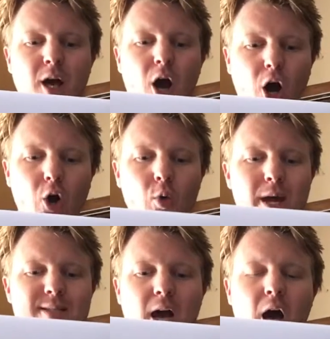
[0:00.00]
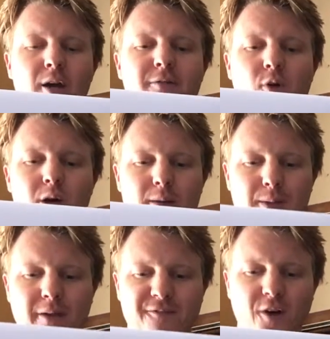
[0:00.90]
always
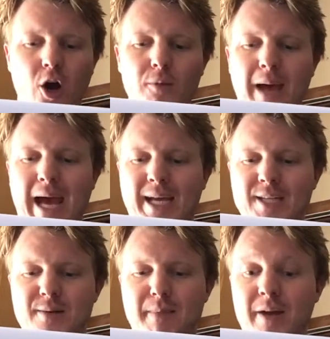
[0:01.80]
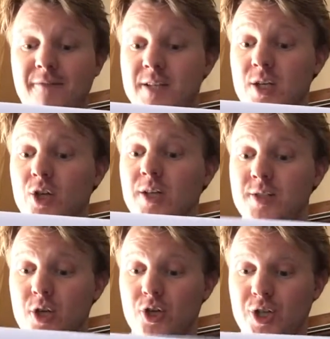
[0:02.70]
unavoidably fall back into metaphysical
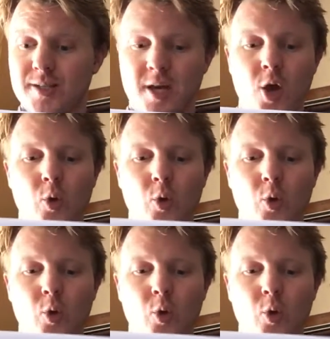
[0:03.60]
assertions